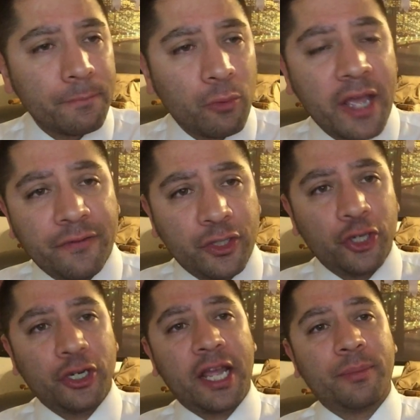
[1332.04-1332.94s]
Wave to
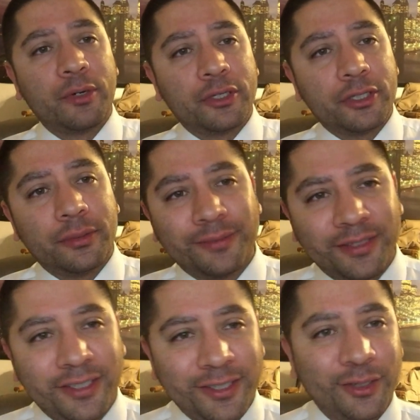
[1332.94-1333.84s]
your neighbors,
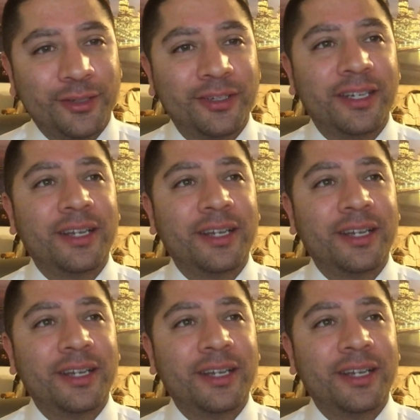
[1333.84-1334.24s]
you know.